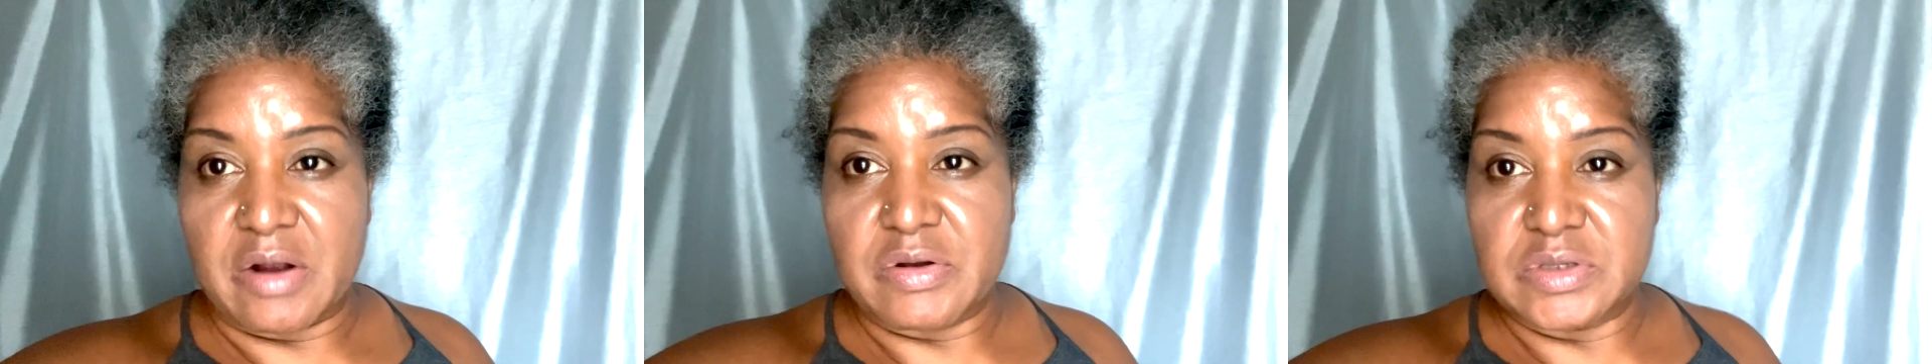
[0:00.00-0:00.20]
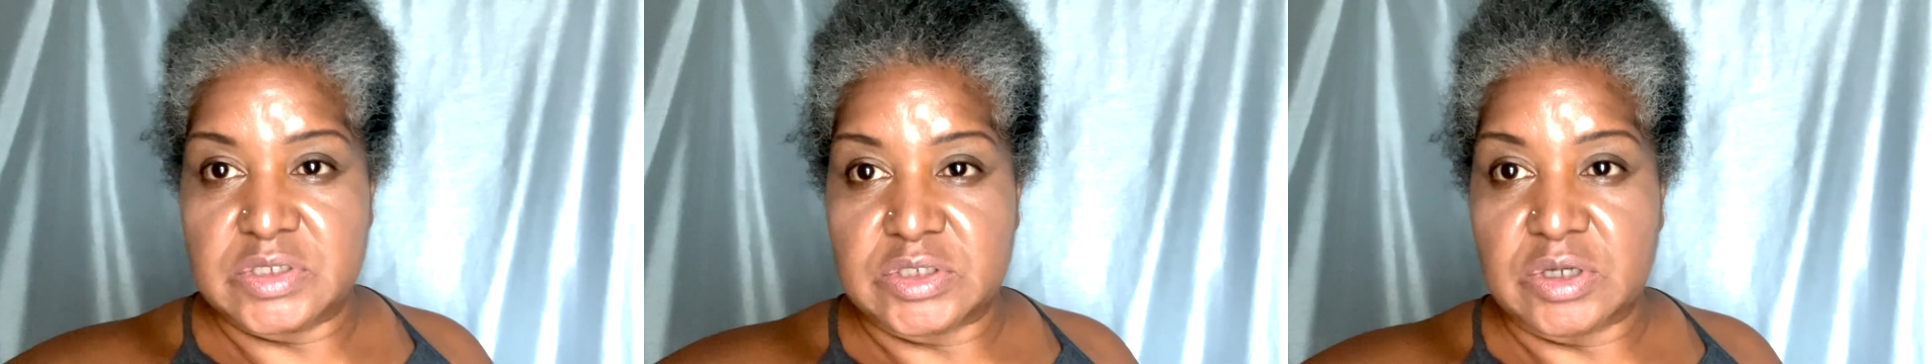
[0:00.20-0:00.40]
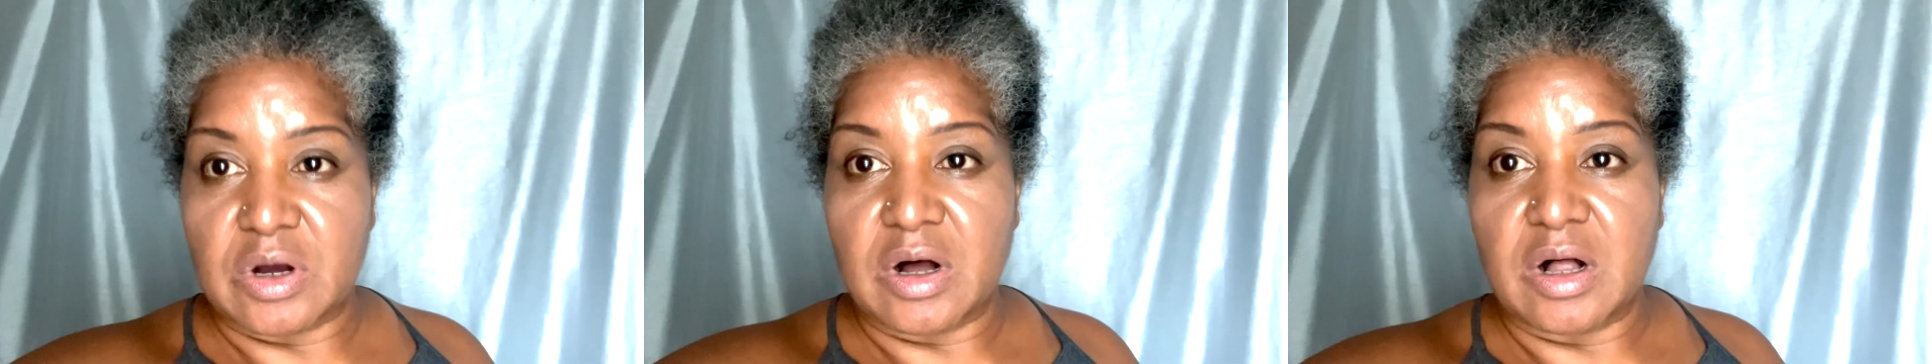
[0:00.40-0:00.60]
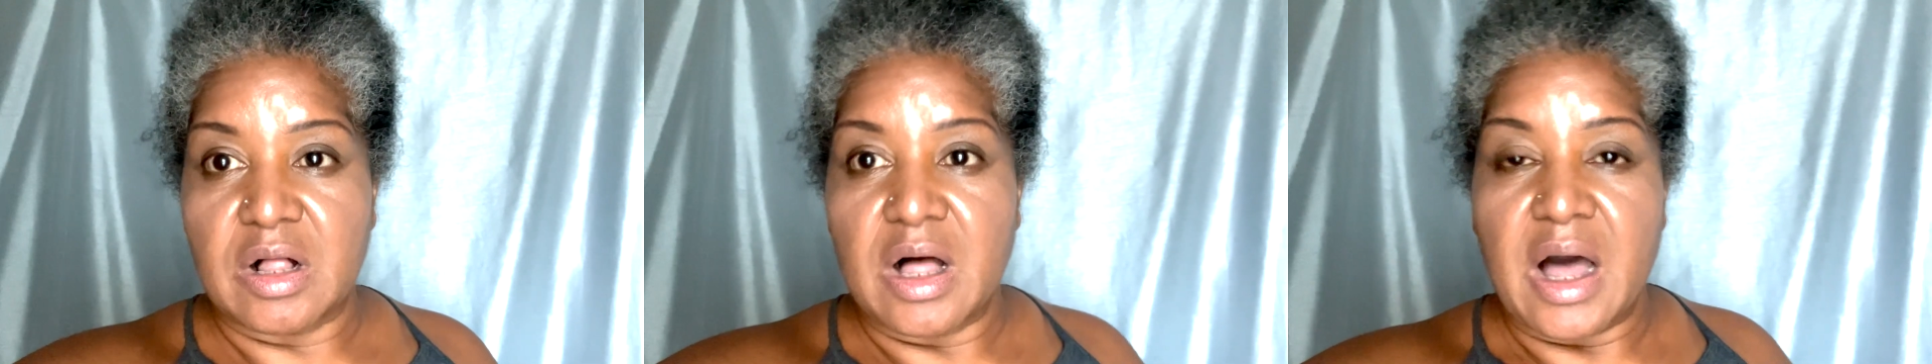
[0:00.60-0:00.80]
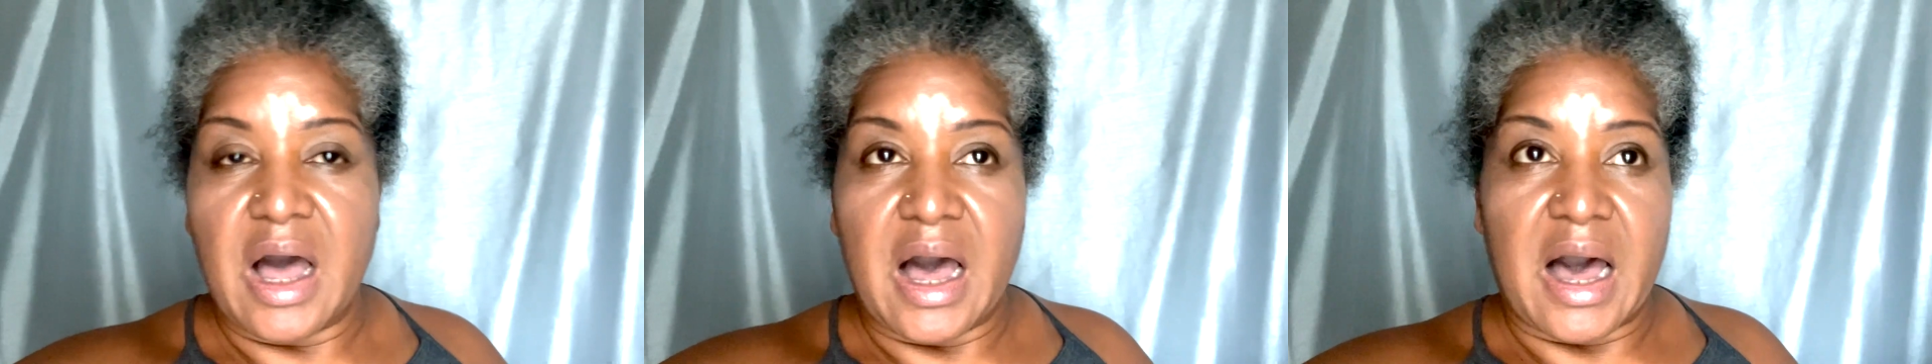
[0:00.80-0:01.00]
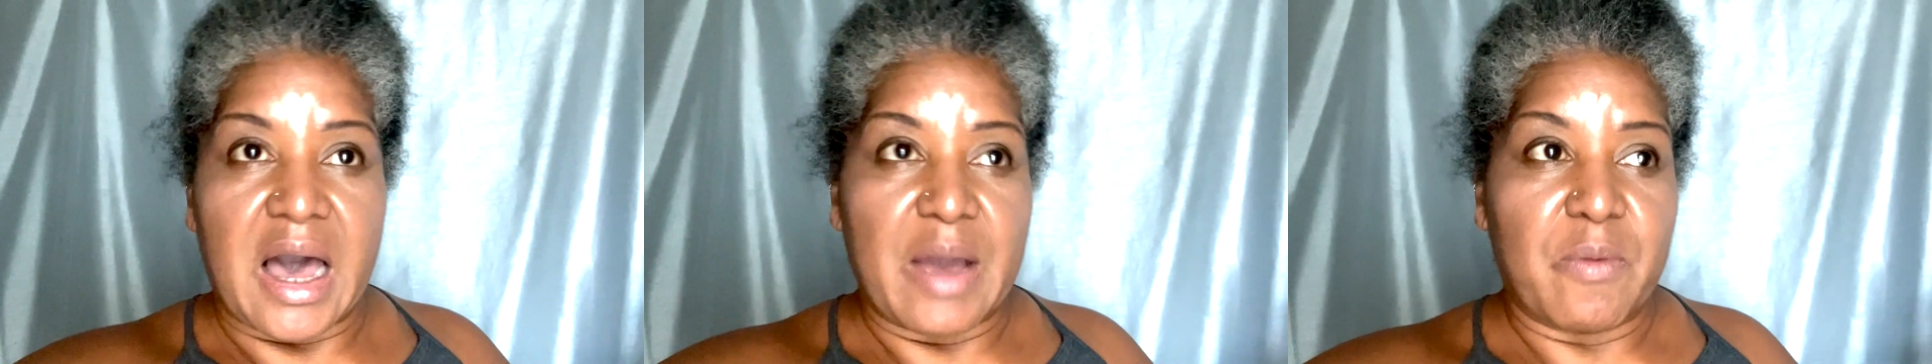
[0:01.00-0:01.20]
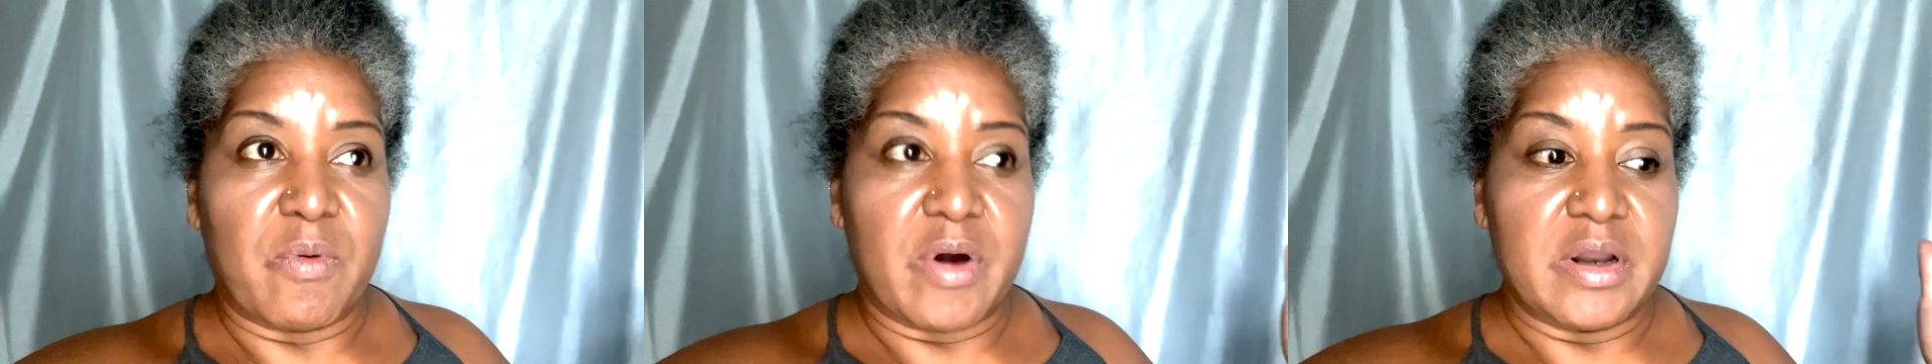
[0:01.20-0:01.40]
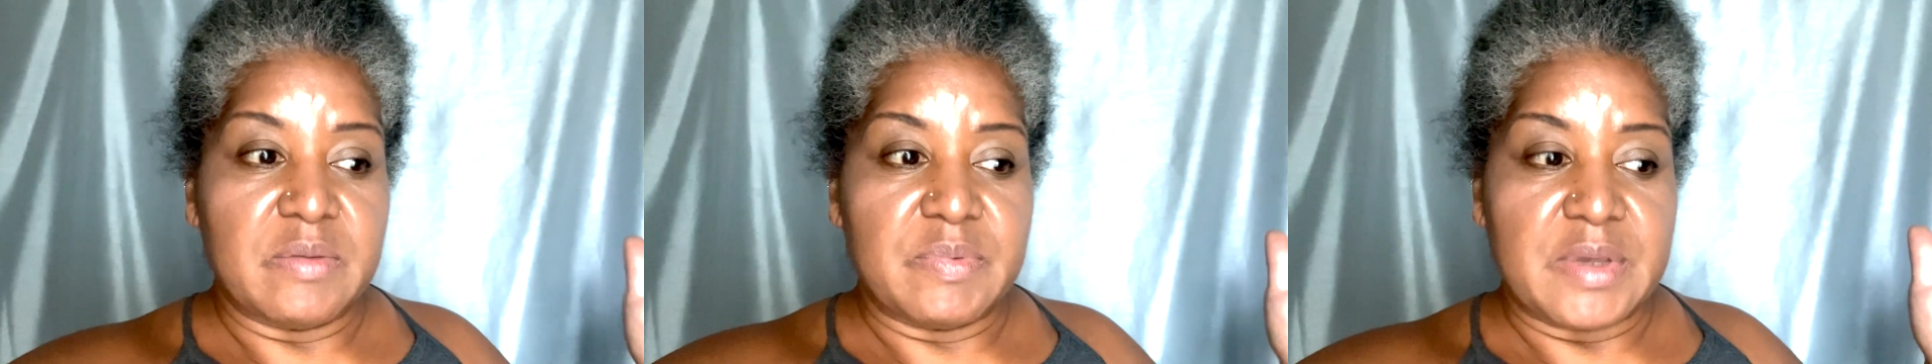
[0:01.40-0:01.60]
install, I
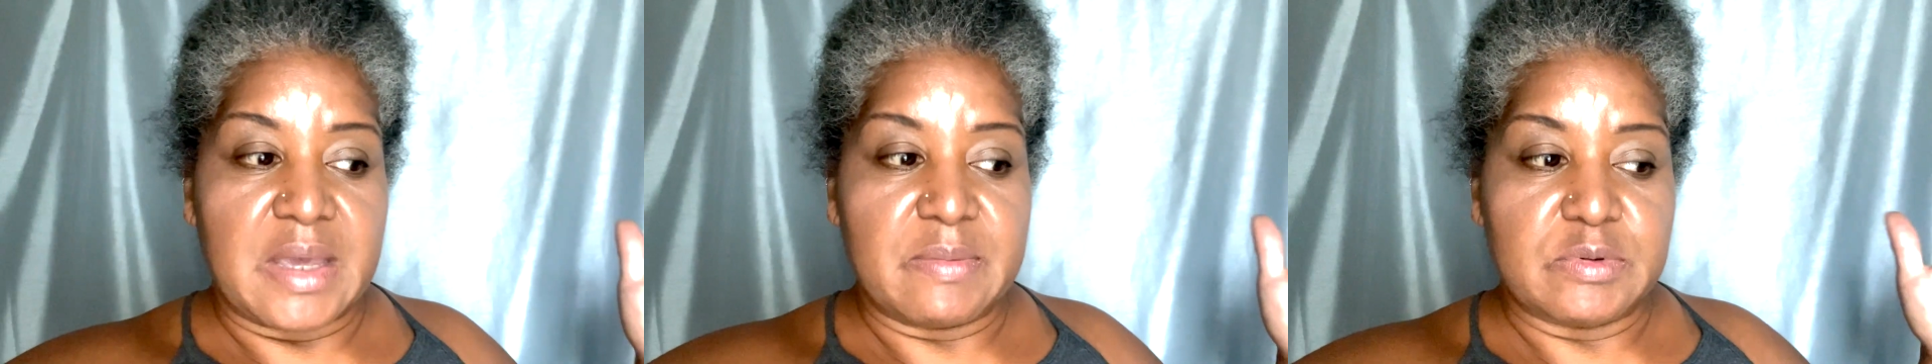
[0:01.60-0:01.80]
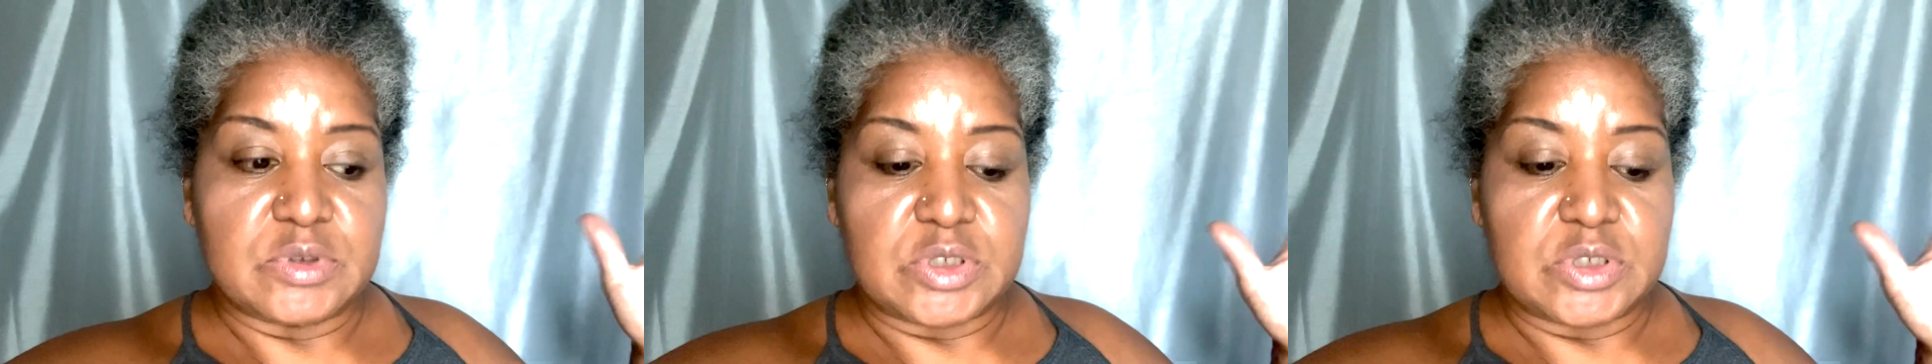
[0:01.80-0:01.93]
want to be able